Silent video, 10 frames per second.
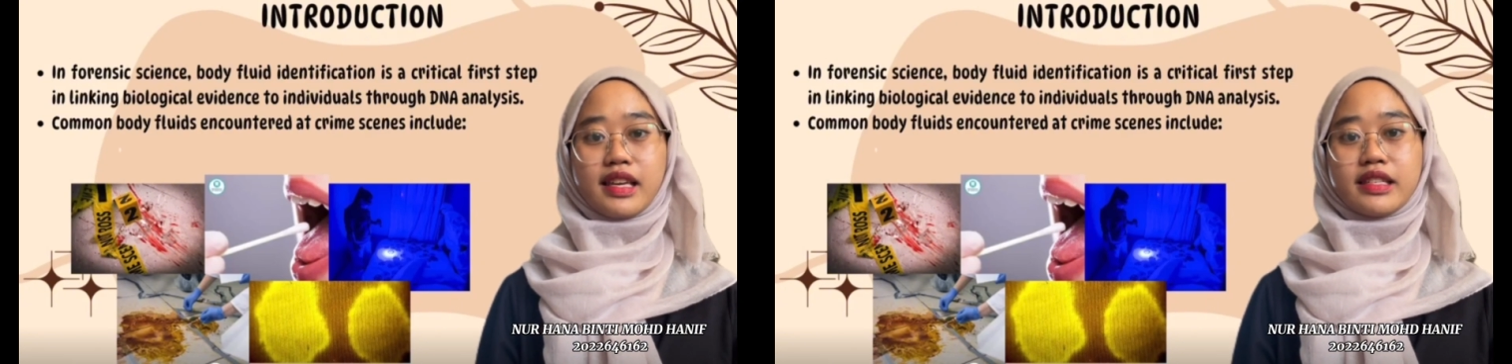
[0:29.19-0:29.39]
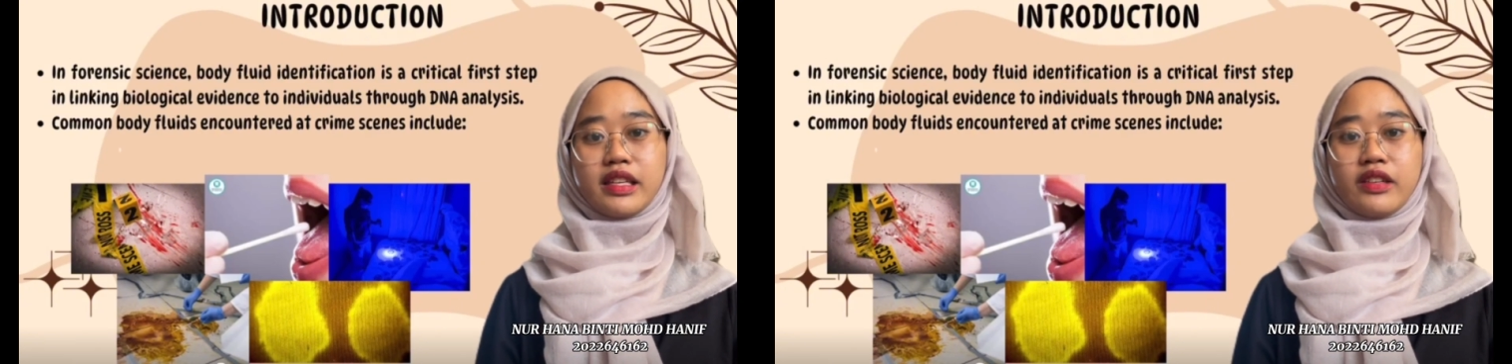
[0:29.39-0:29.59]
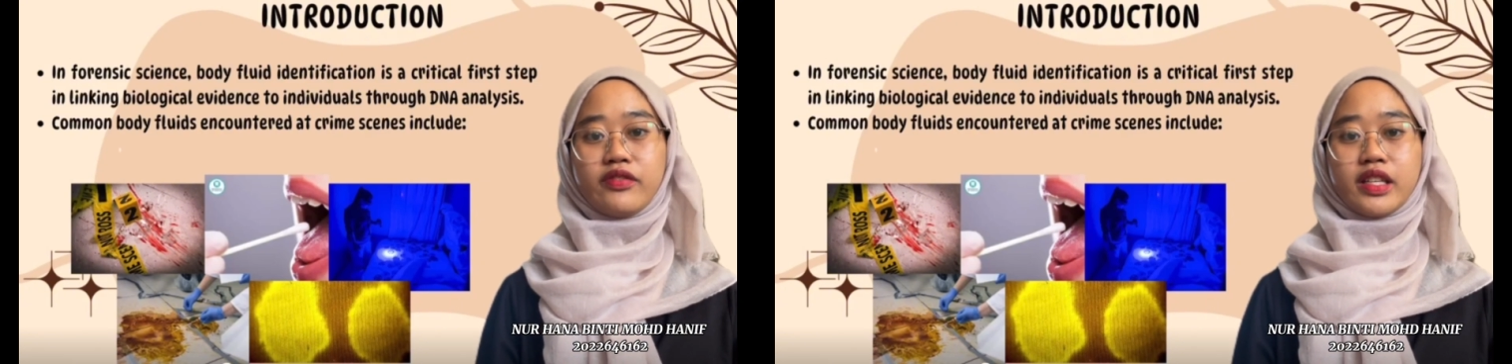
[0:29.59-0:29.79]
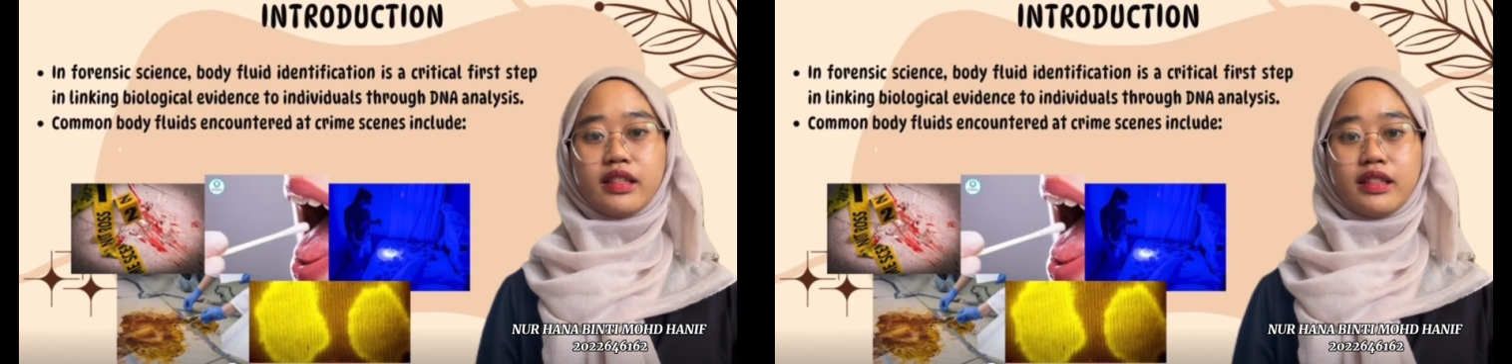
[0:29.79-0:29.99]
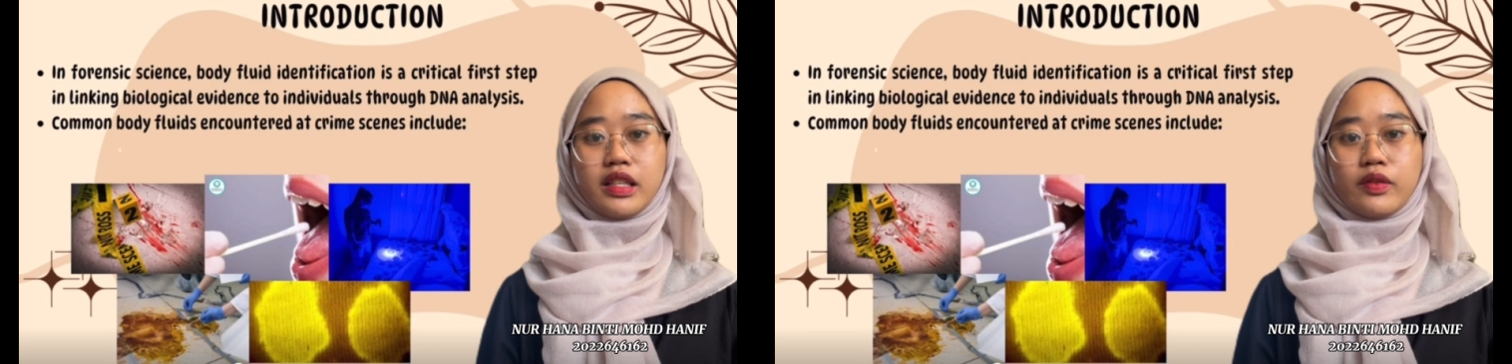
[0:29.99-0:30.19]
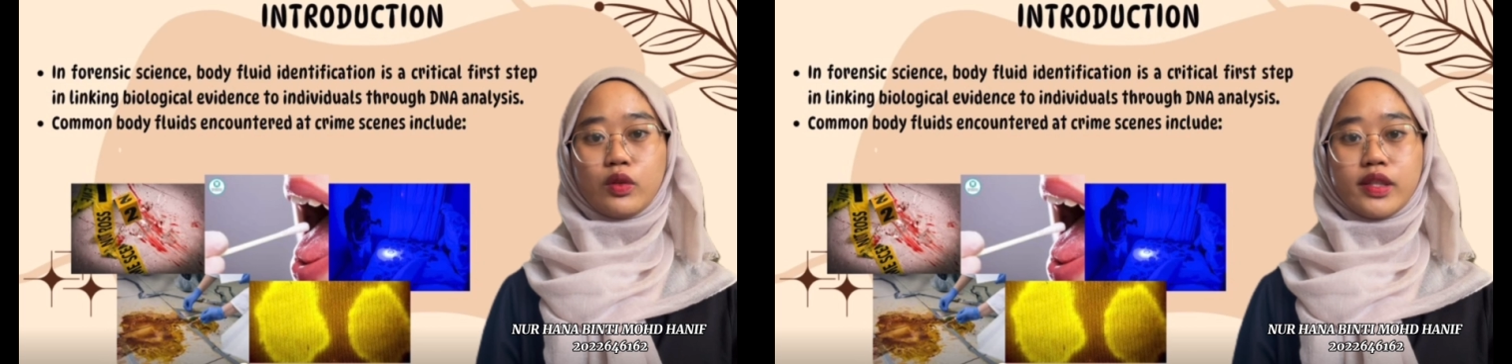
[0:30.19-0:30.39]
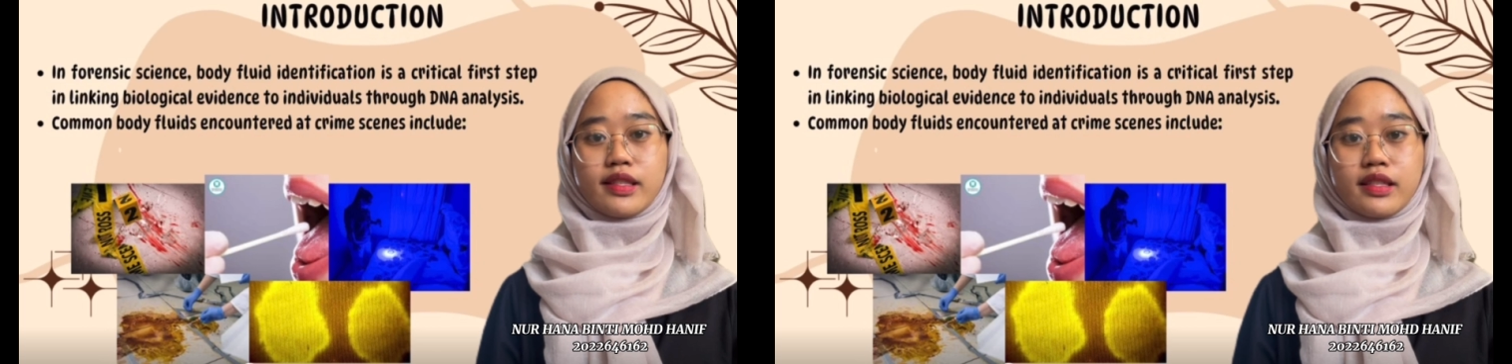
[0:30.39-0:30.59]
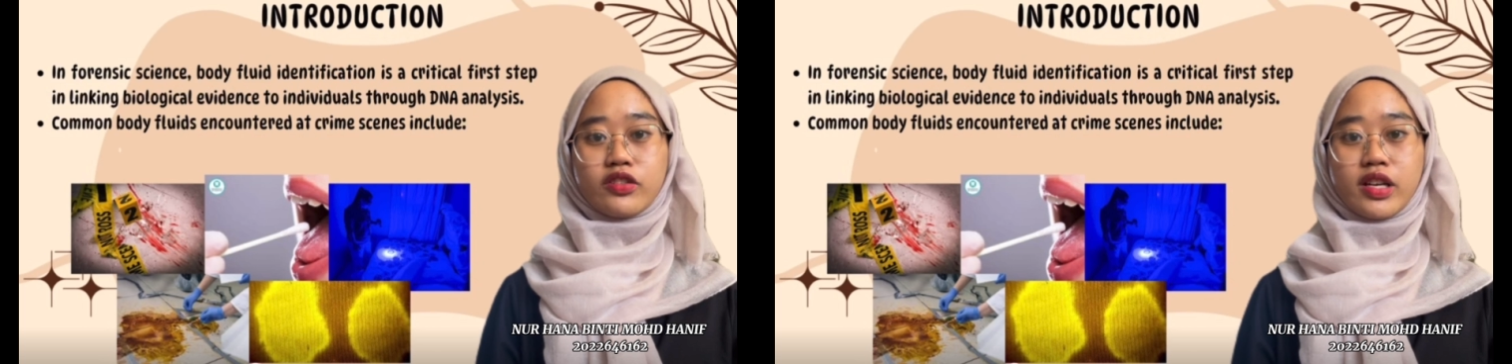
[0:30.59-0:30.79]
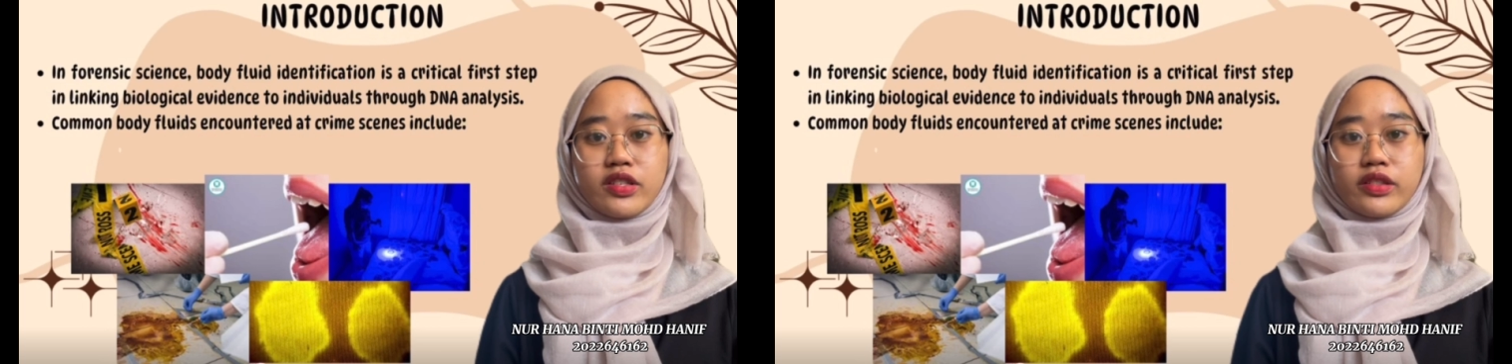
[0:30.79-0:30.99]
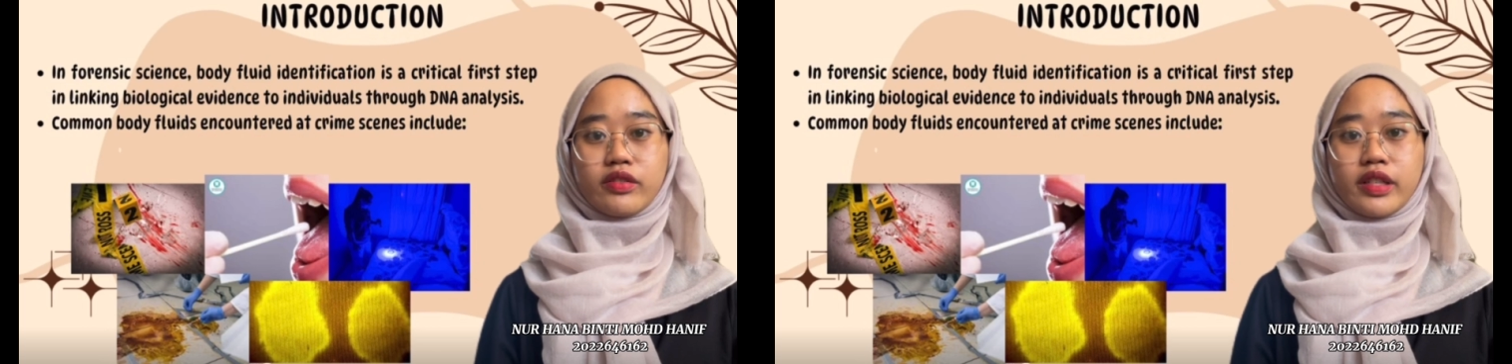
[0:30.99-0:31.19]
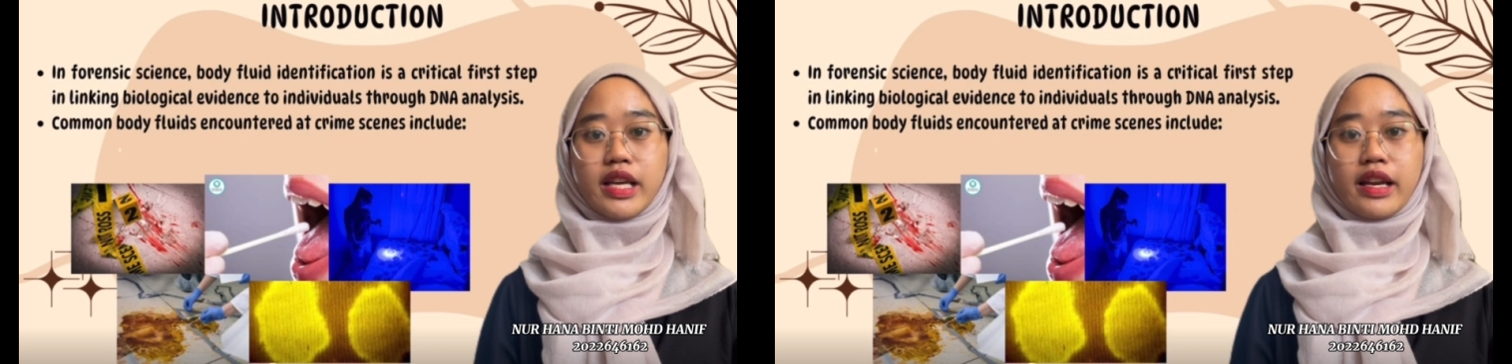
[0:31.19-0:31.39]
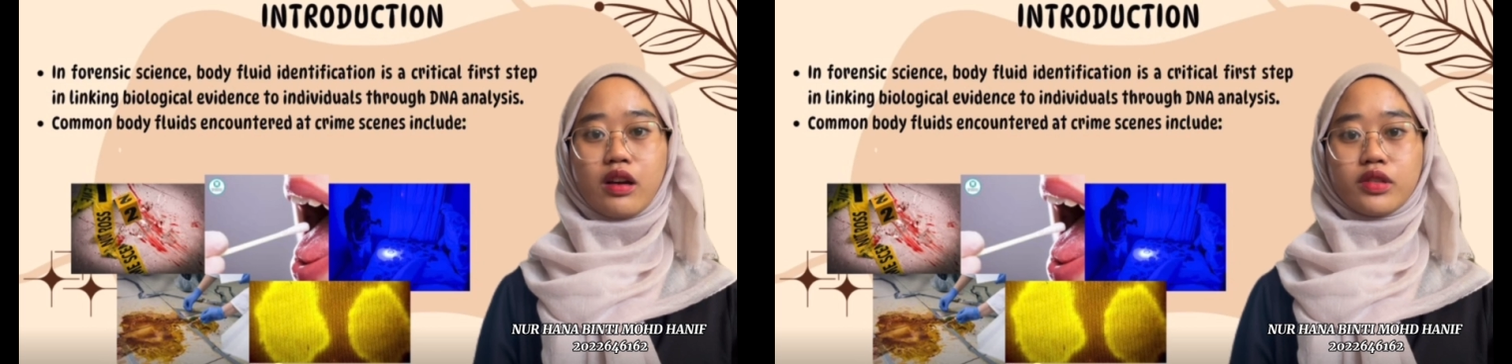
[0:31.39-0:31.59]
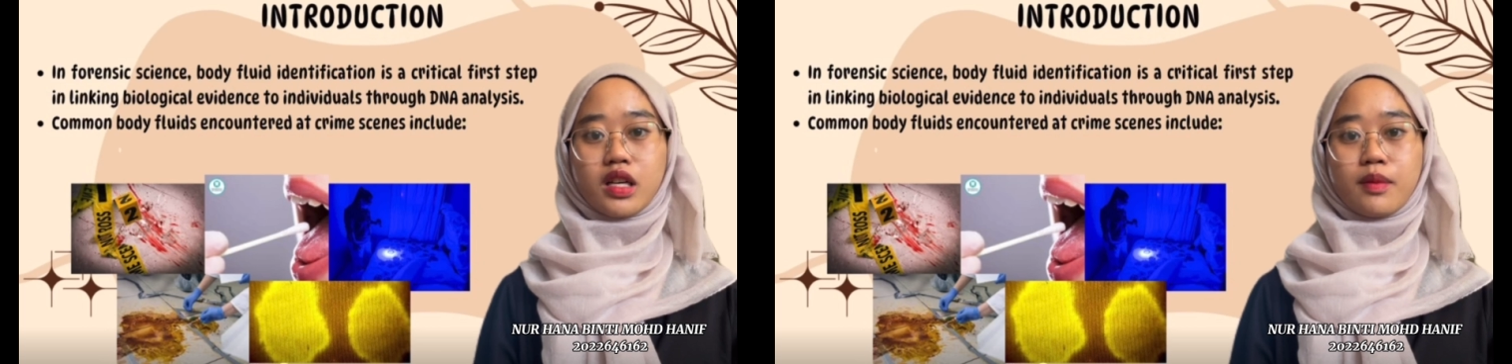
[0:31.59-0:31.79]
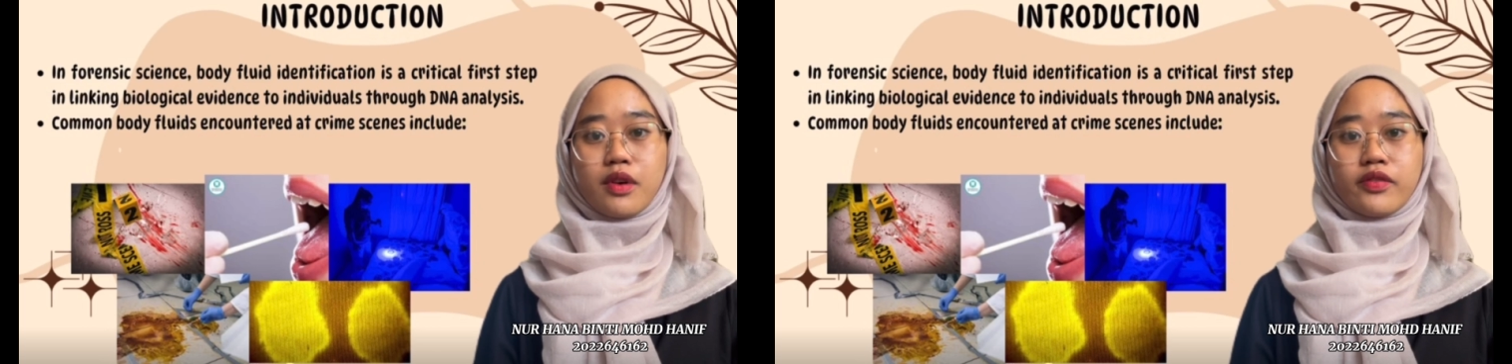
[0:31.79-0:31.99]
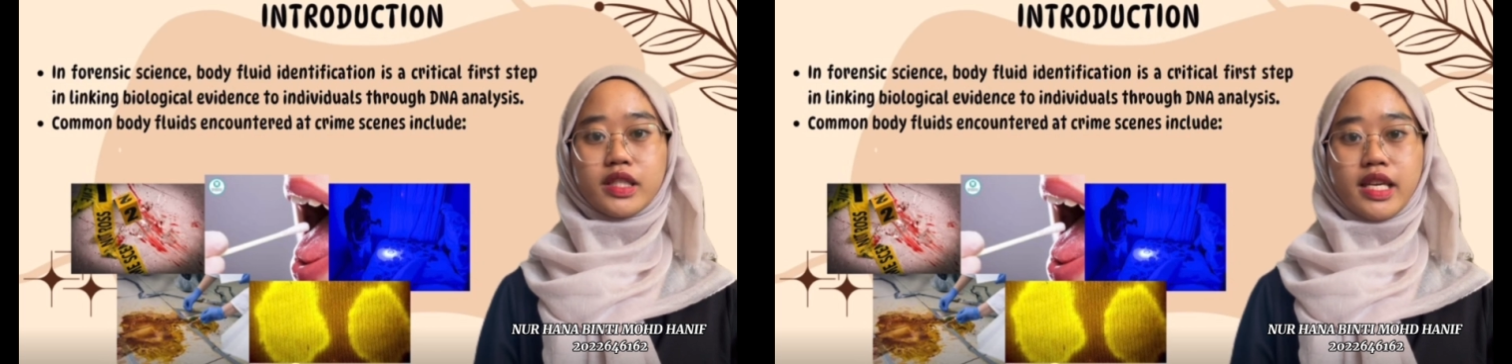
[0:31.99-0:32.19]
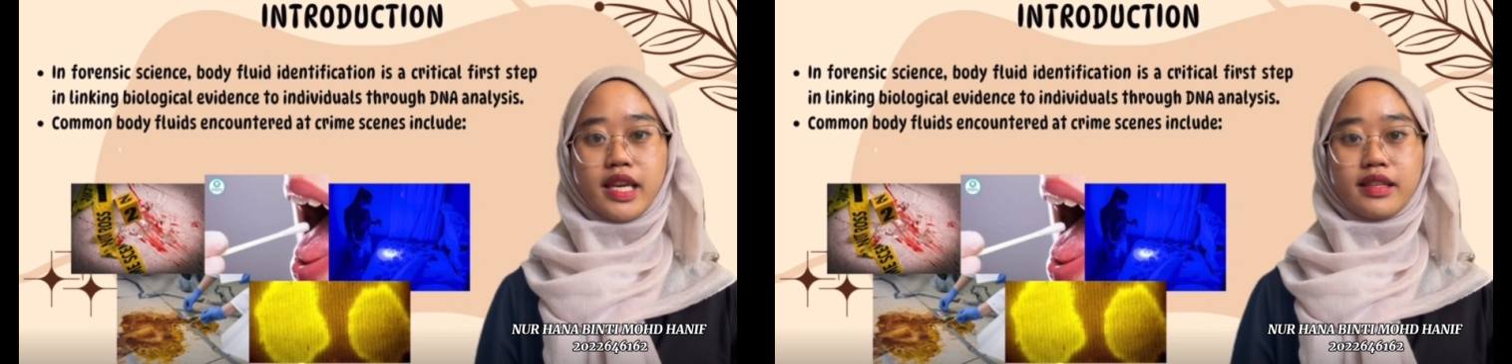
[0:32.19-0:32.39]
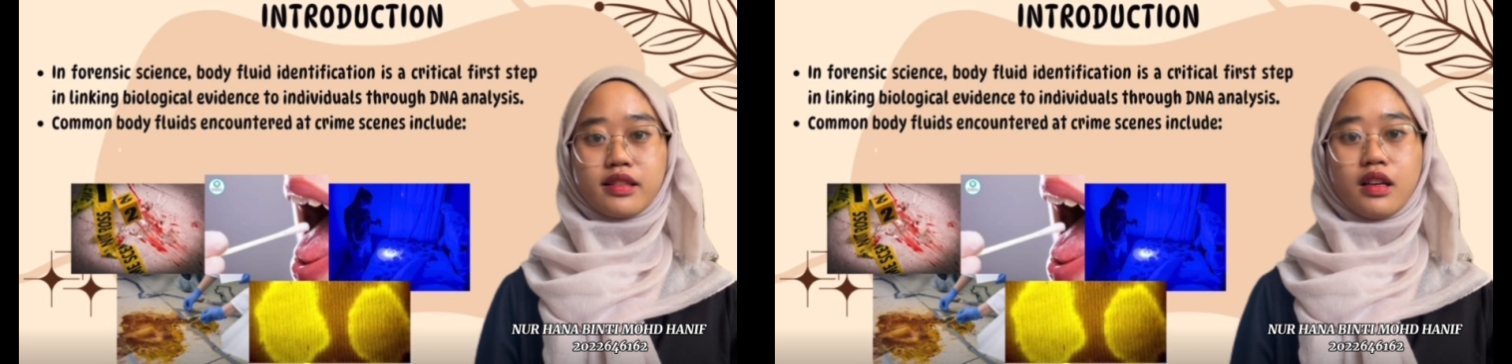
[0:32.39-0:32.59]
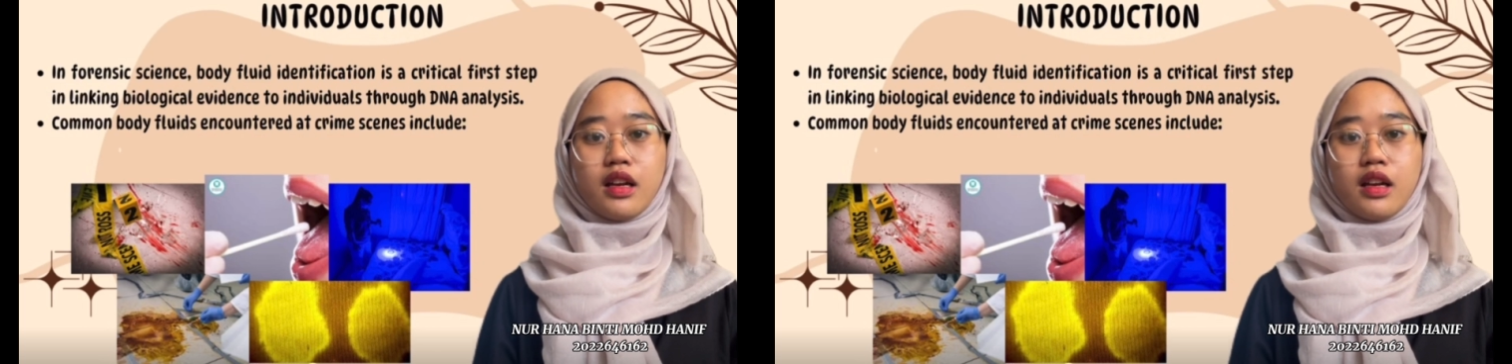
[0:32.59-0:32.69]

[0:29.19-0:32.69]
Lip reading: can significantly influence the trajectory and outcome of a case.